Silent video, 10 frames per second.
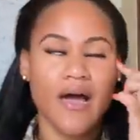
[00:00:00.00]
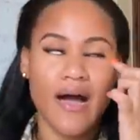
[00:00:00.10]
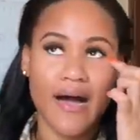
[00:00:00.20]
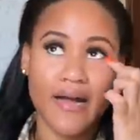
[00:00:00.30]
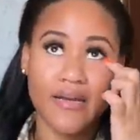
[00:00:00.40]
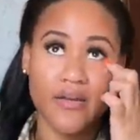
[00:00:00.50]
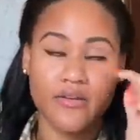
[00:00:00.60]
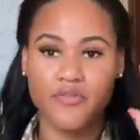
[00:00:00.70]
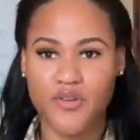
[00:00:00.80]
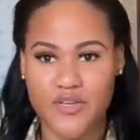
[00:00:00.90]
and
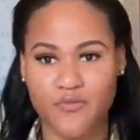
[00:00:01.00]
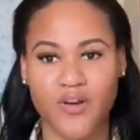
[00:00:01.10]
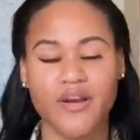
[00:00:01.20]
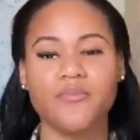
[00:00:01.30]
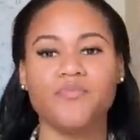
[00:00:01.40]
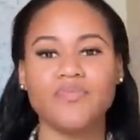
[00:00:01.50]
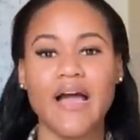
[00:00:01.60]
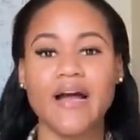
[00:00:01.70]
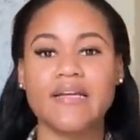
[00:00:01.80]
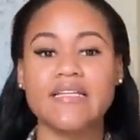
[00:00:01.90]
the first friend, and